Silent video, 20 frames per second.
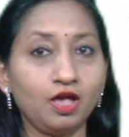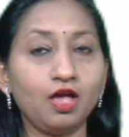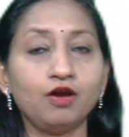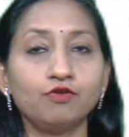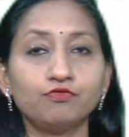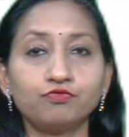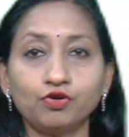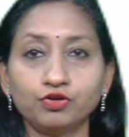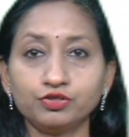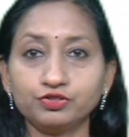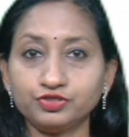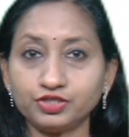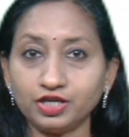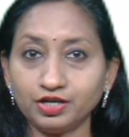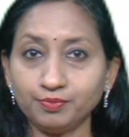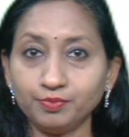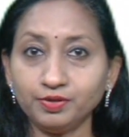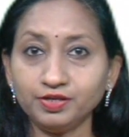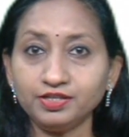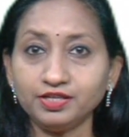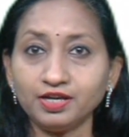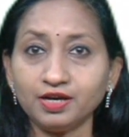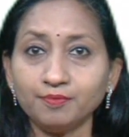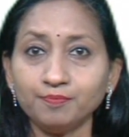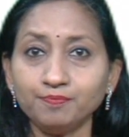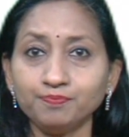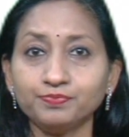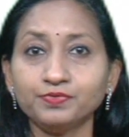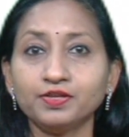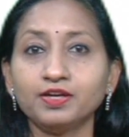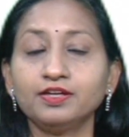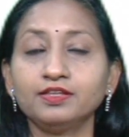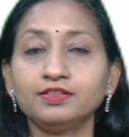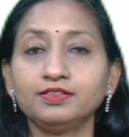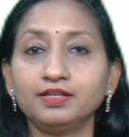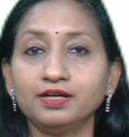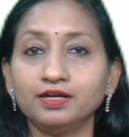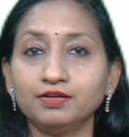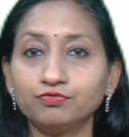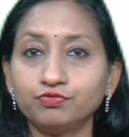For germanium,
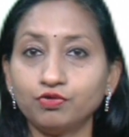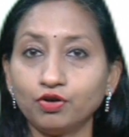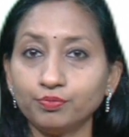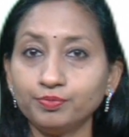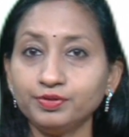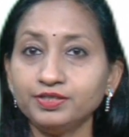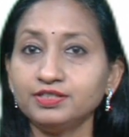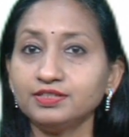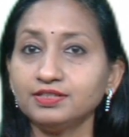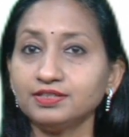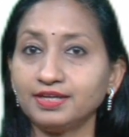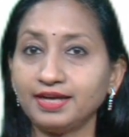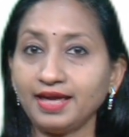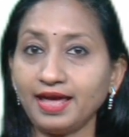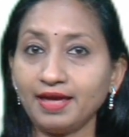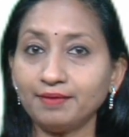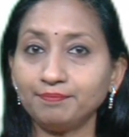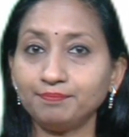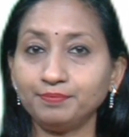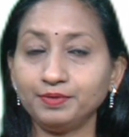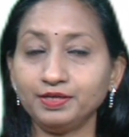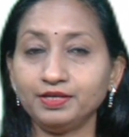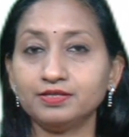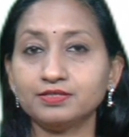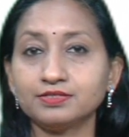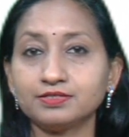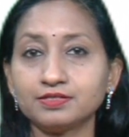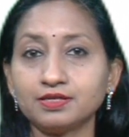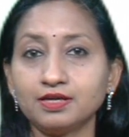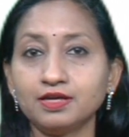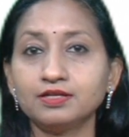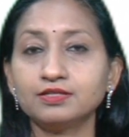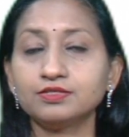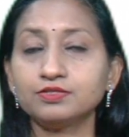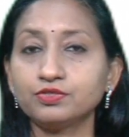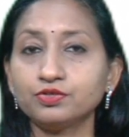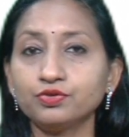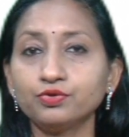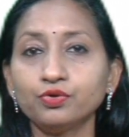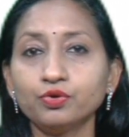the forbidden gap is
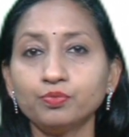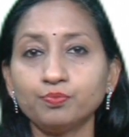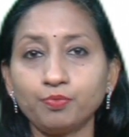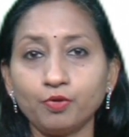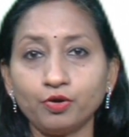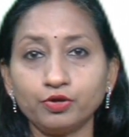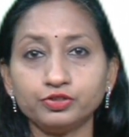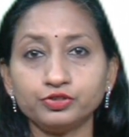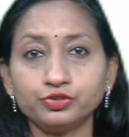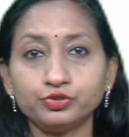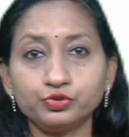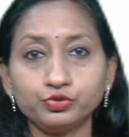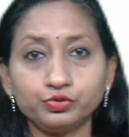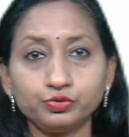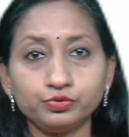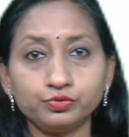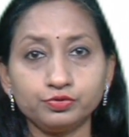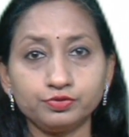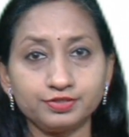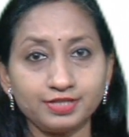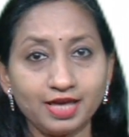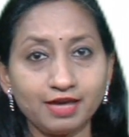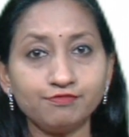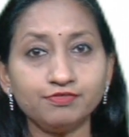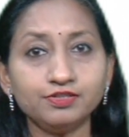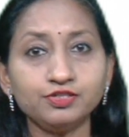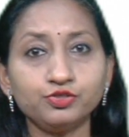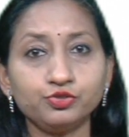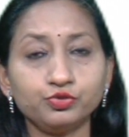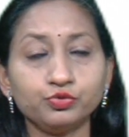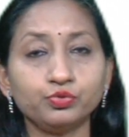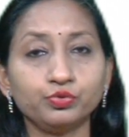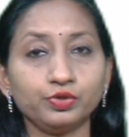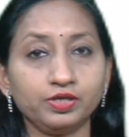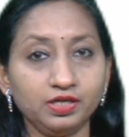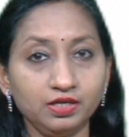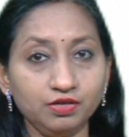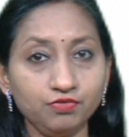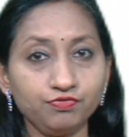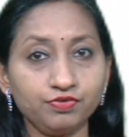0.72
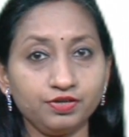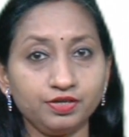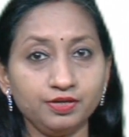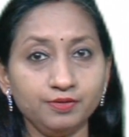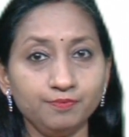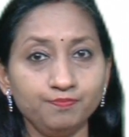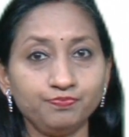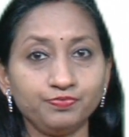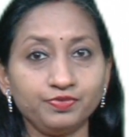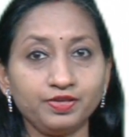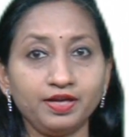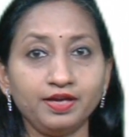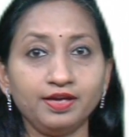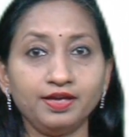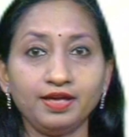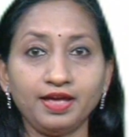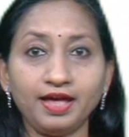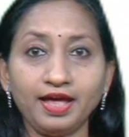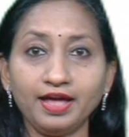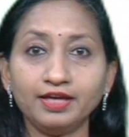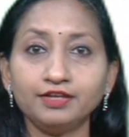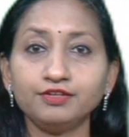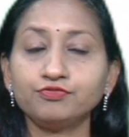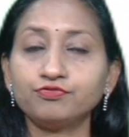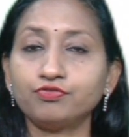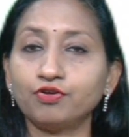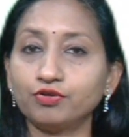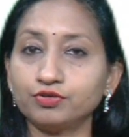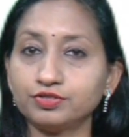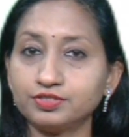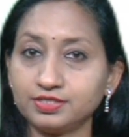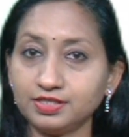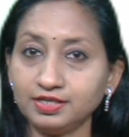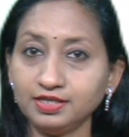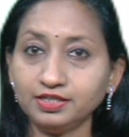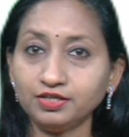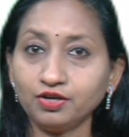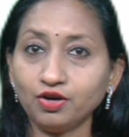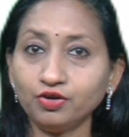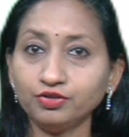eV, and for
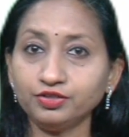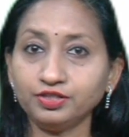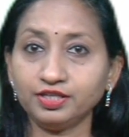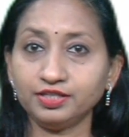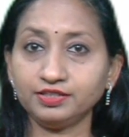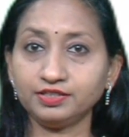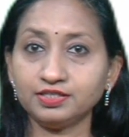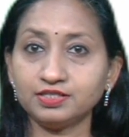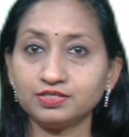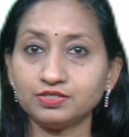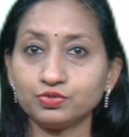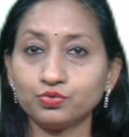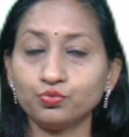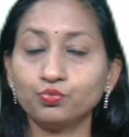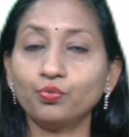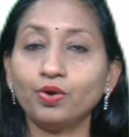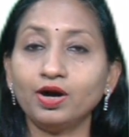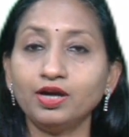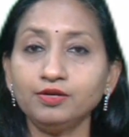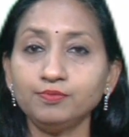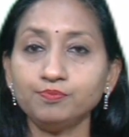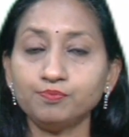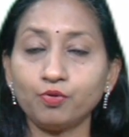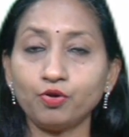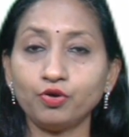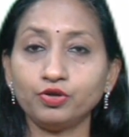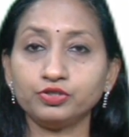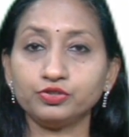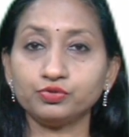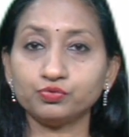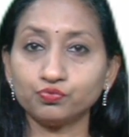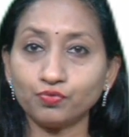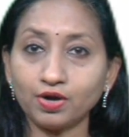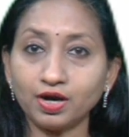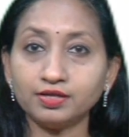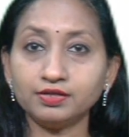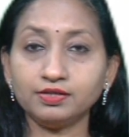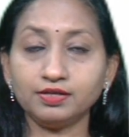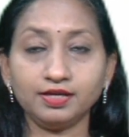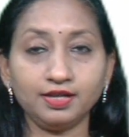silicon it is
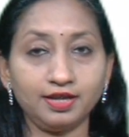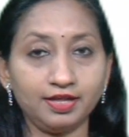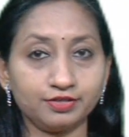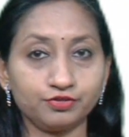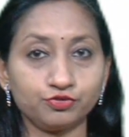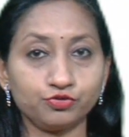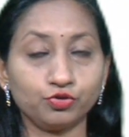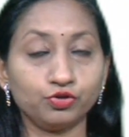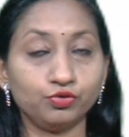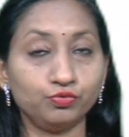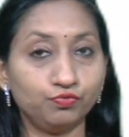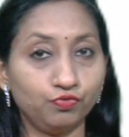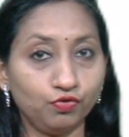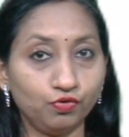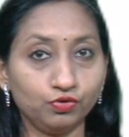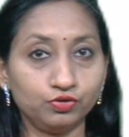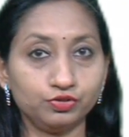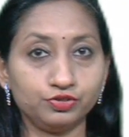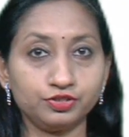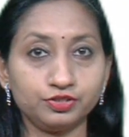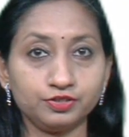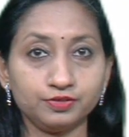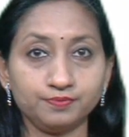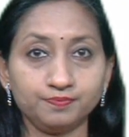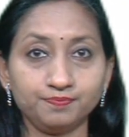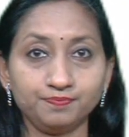1.1 electron volt.